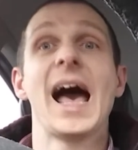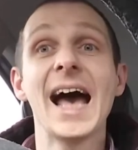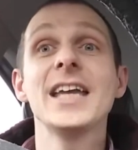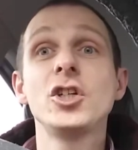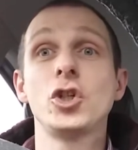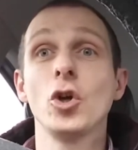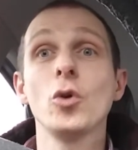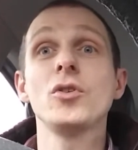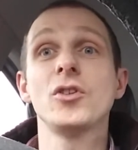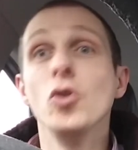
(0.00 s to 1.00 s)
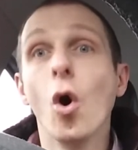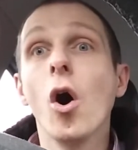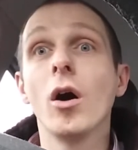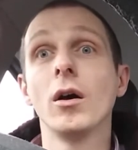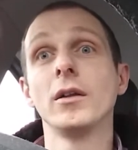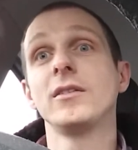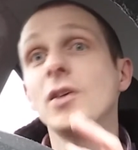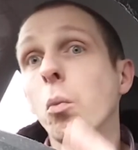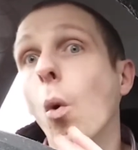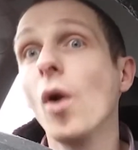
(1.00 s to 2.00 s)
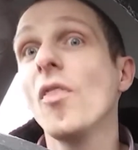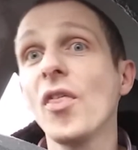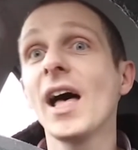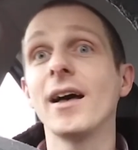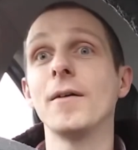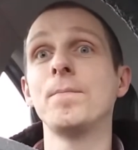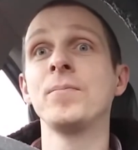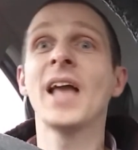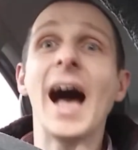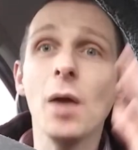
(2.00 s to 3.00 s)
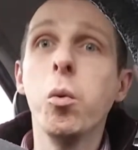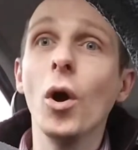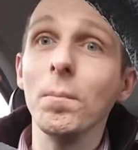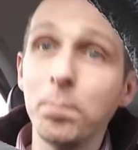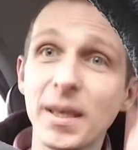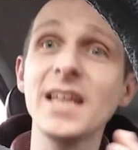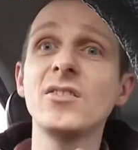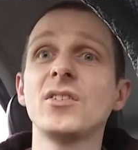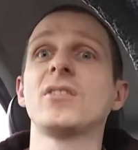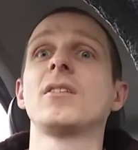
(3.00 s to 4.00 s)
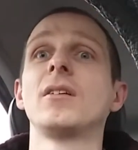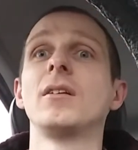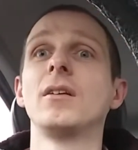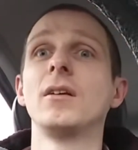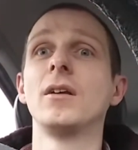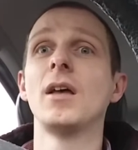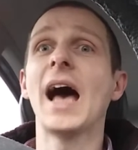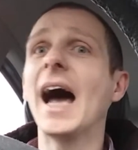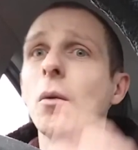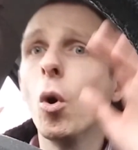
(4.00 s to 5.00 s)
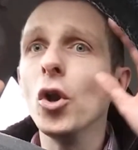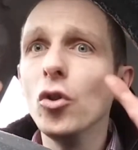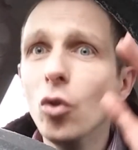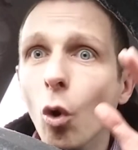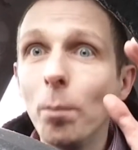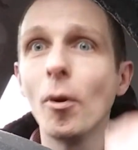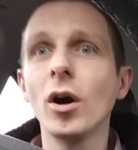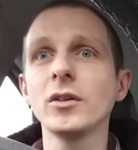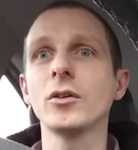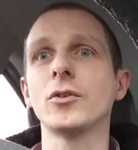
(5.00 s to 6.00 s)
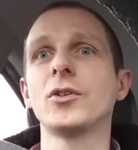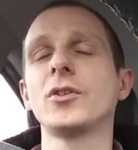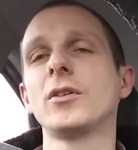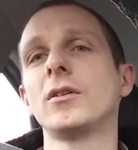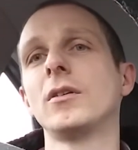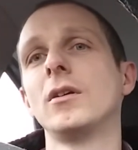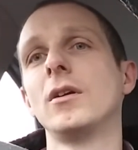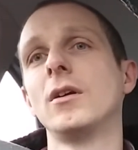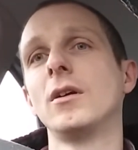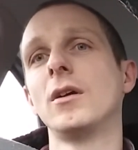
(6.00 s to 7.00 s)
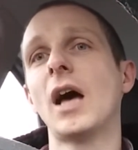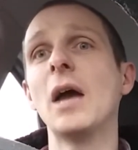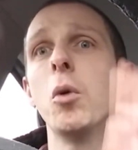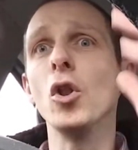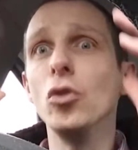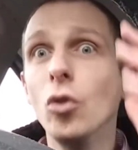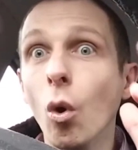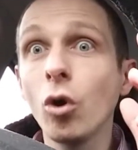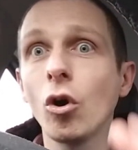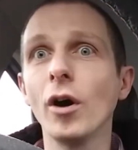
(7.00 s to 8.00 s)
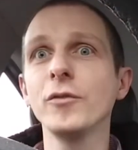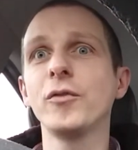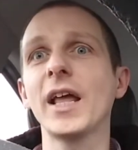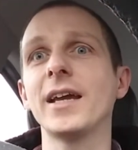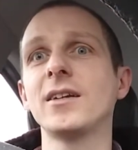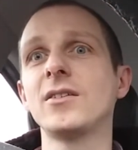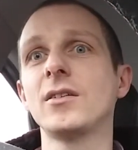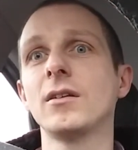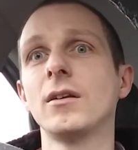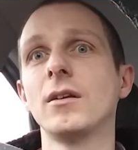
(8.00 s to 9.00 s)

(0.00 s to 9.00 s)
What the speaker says: I choose not to want that. I want peace. I want no borders. I want no conflict.